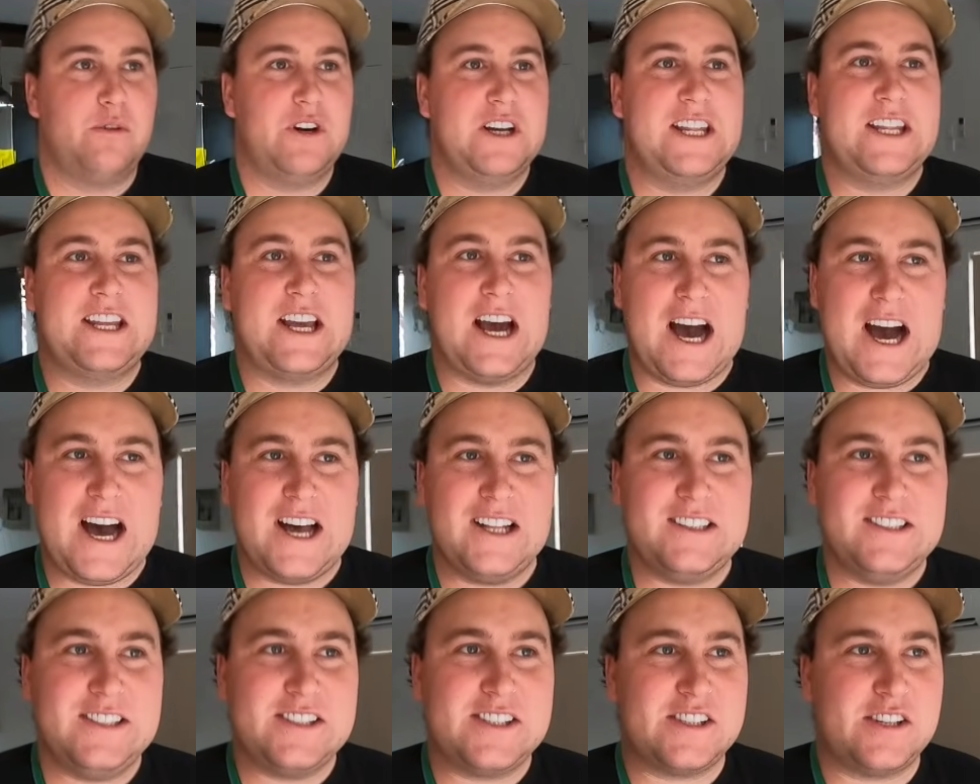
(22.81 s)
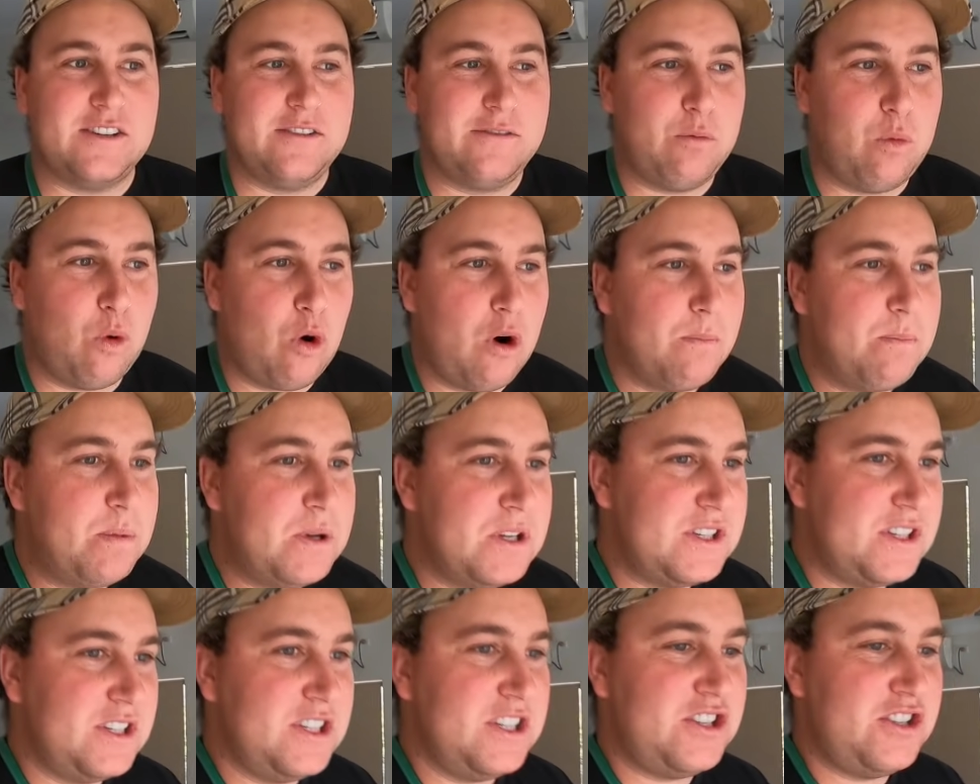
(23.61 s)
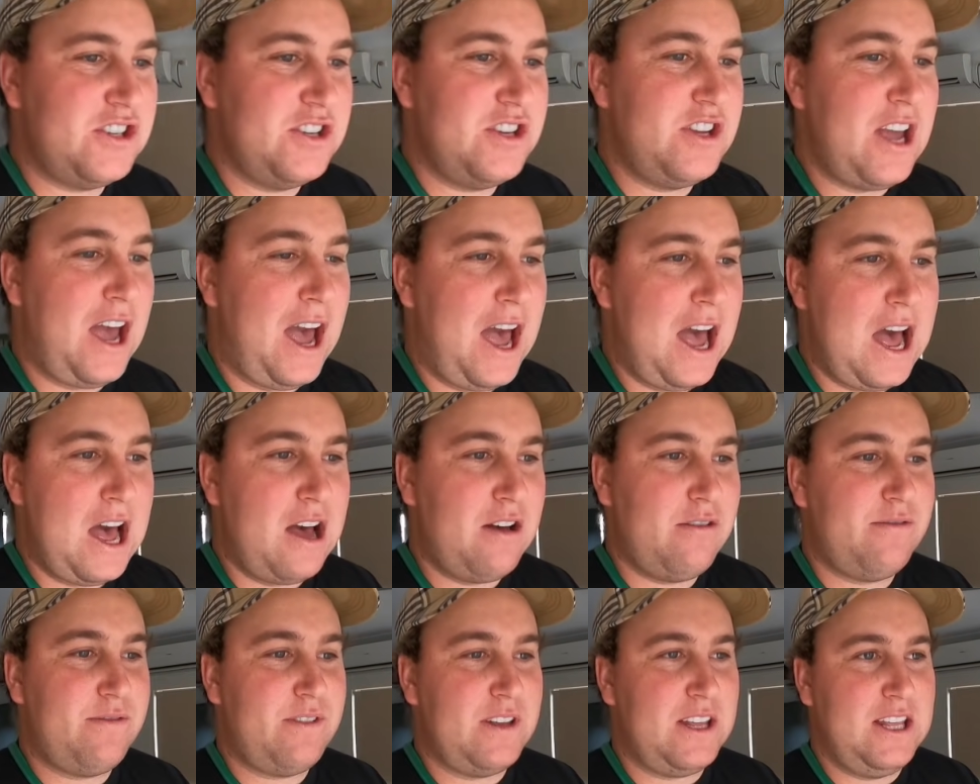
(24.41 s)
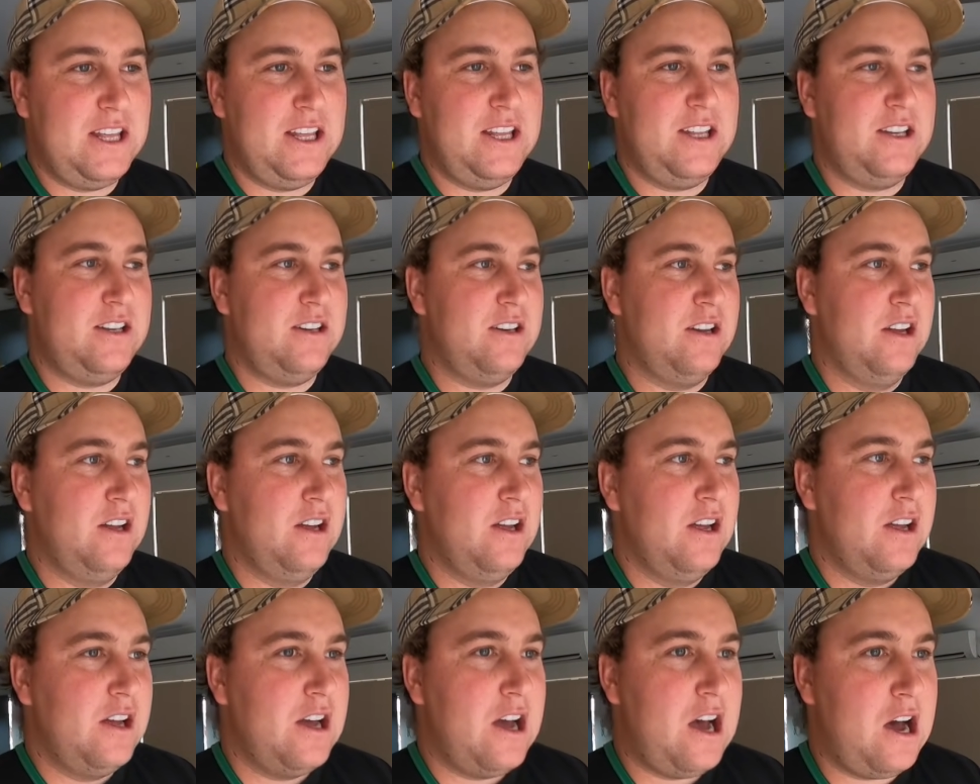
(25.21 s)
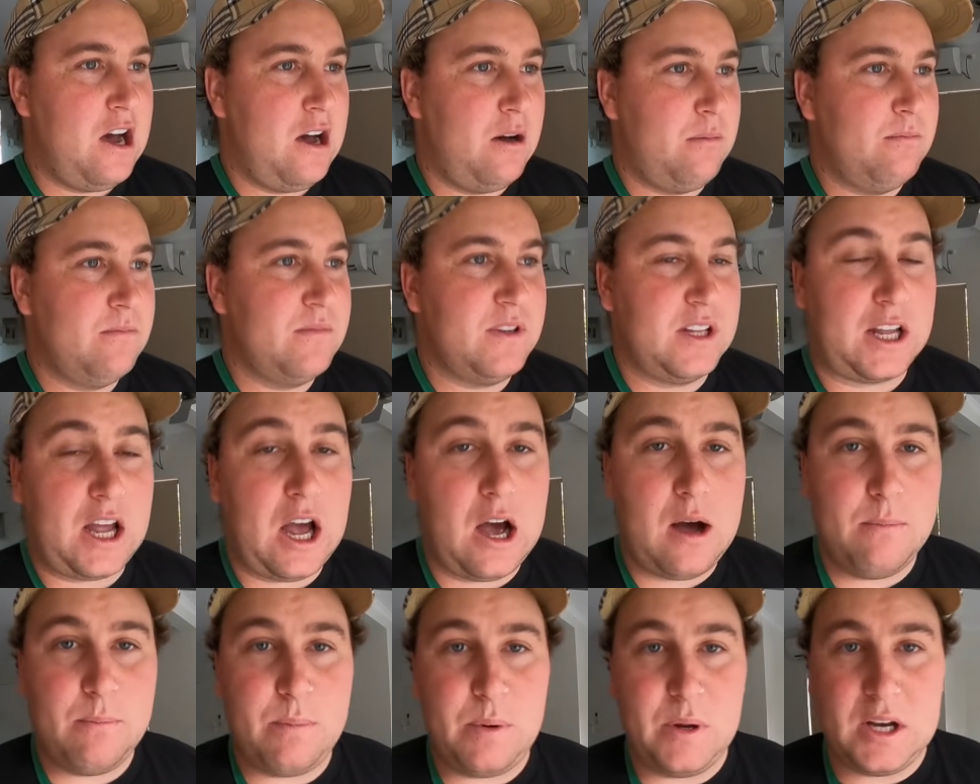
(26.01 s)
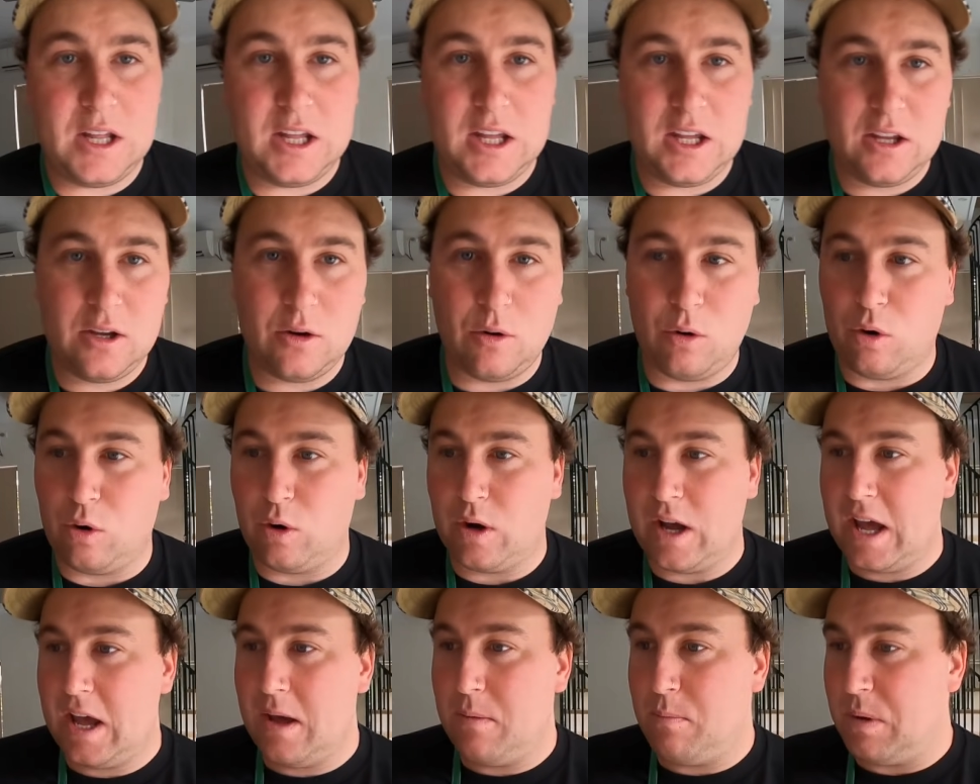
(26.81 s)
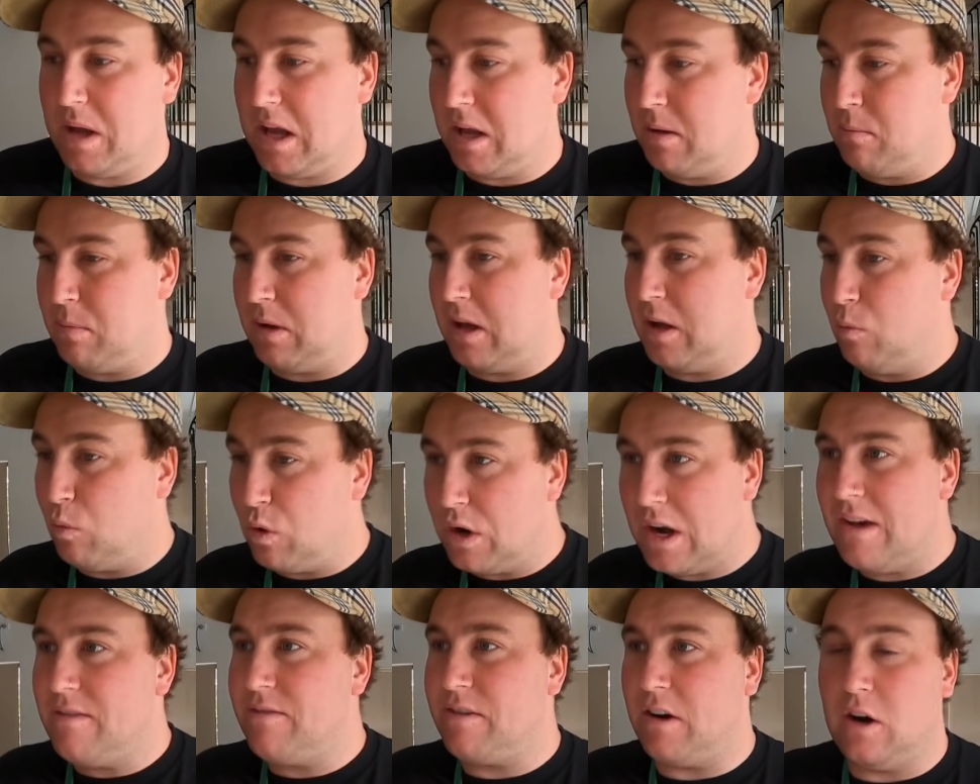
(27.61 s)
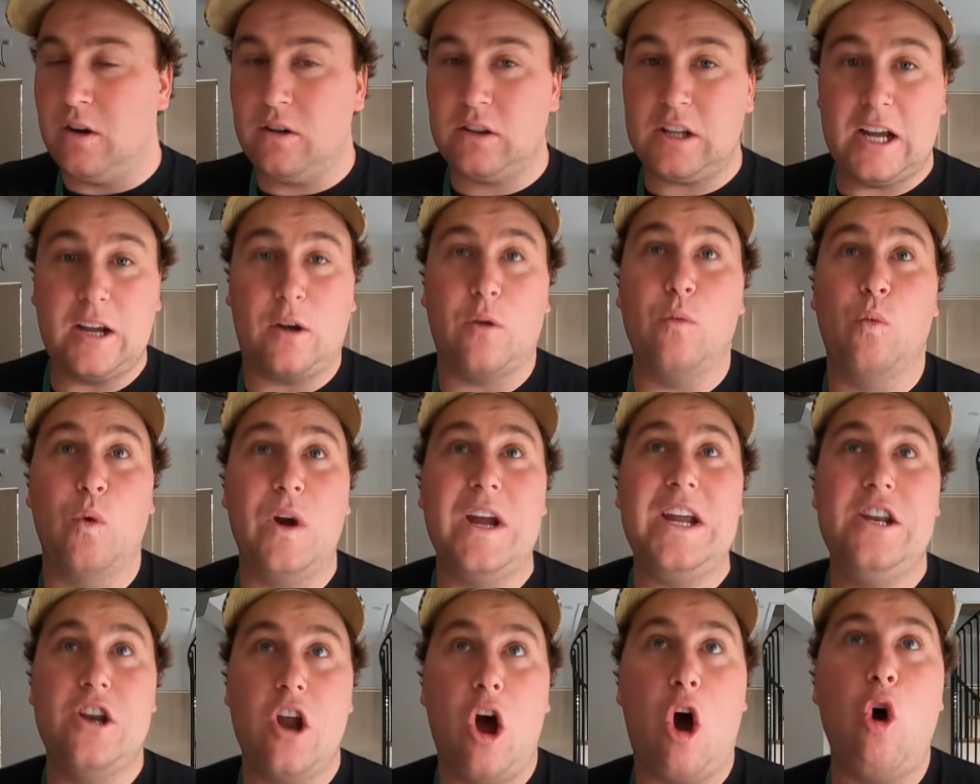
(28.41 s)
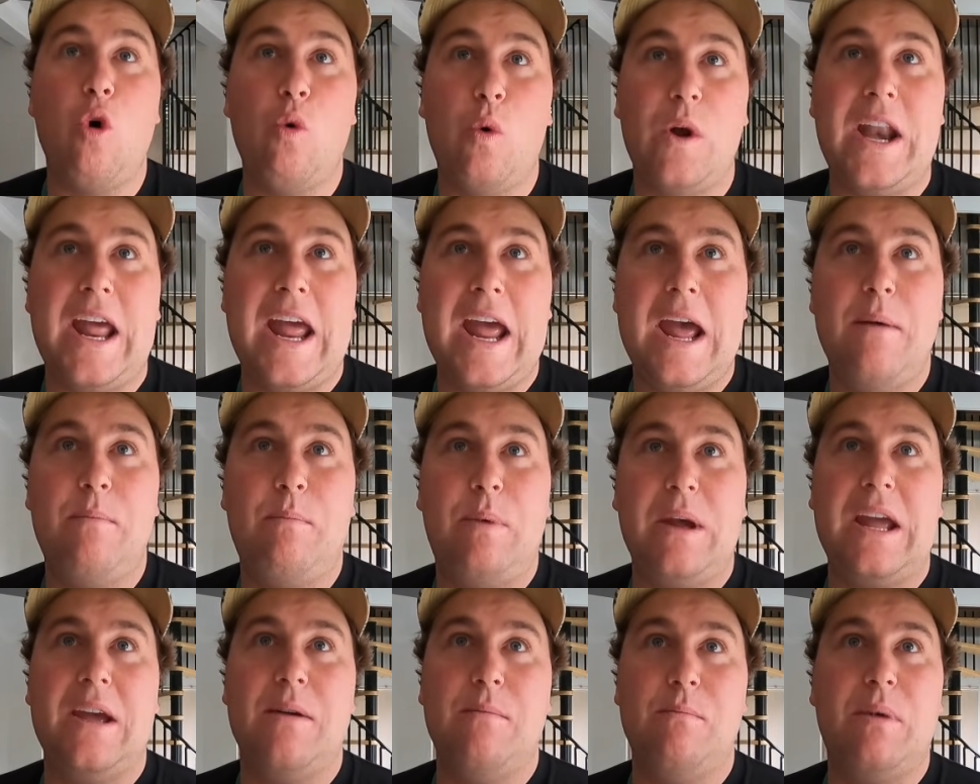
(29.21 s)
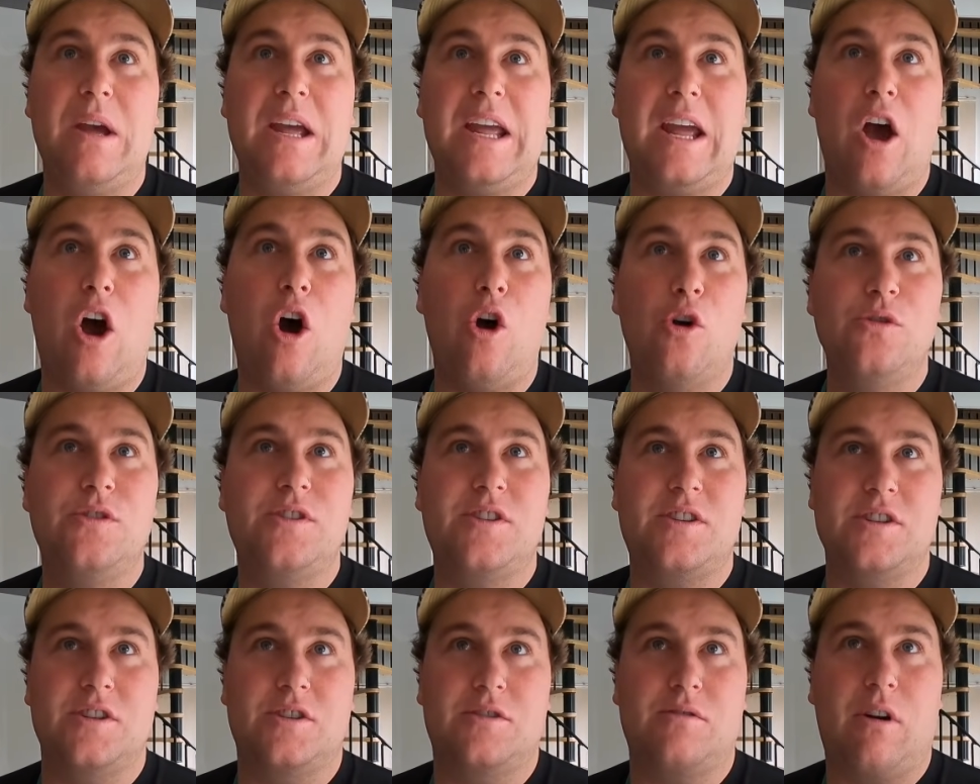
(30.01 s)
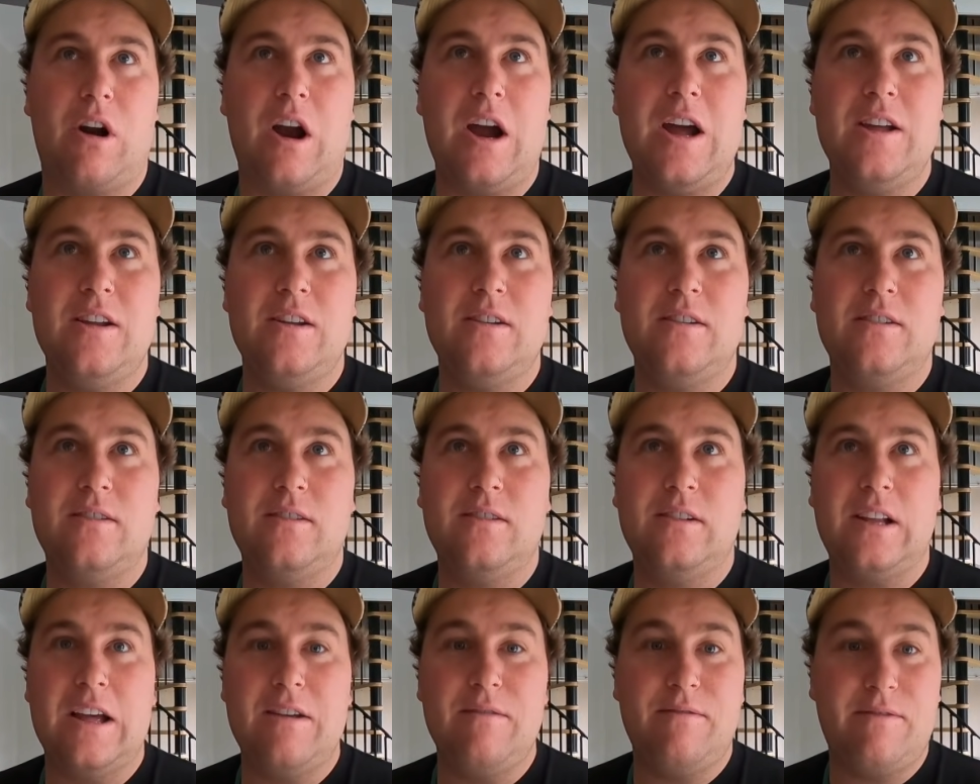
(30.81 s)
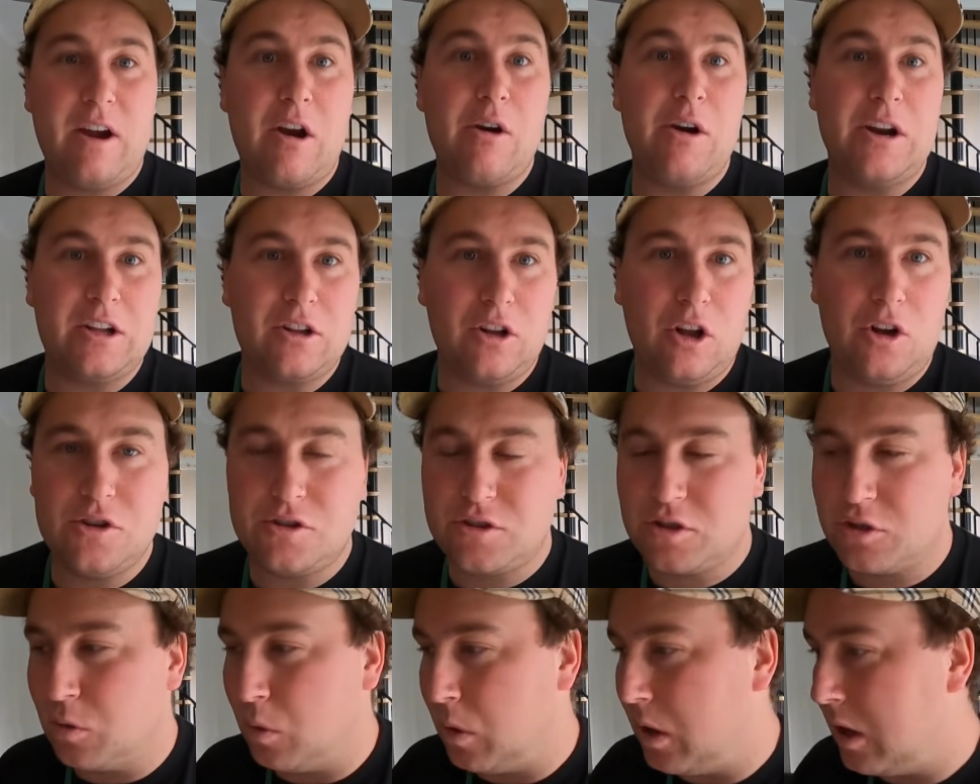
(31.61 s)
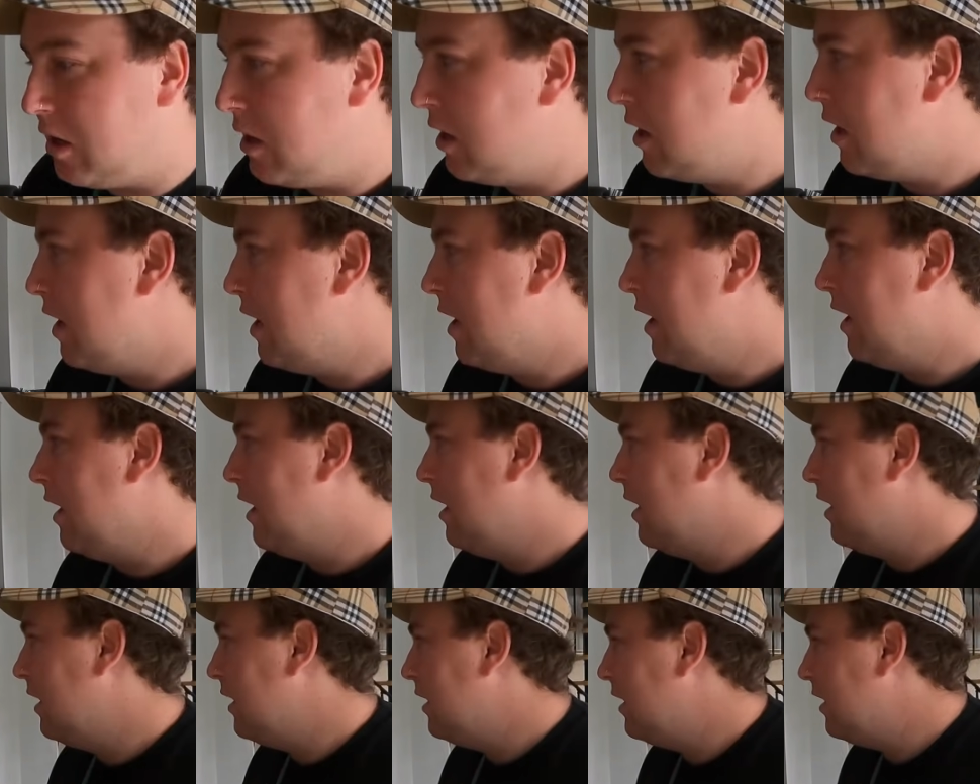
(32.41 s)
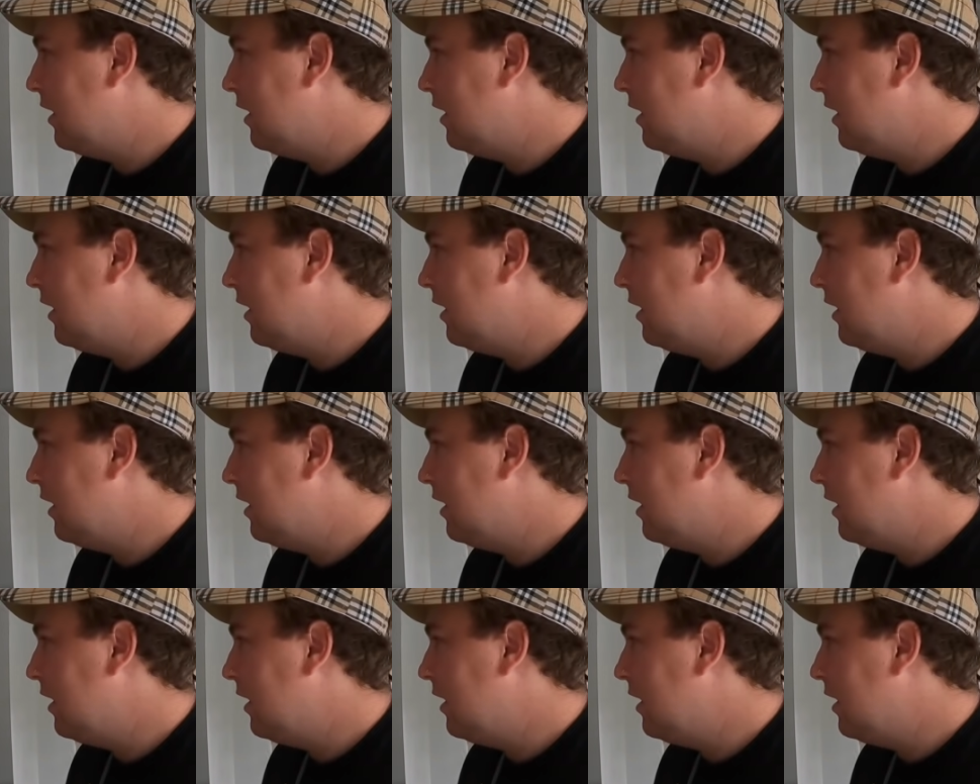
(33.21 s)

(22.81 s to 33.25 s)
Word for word: Regardless of what position you have in um, the company or Airbnb, whatever. Like we know an Airbnb hostess, right? Yeah. Like very close to her. Yeah.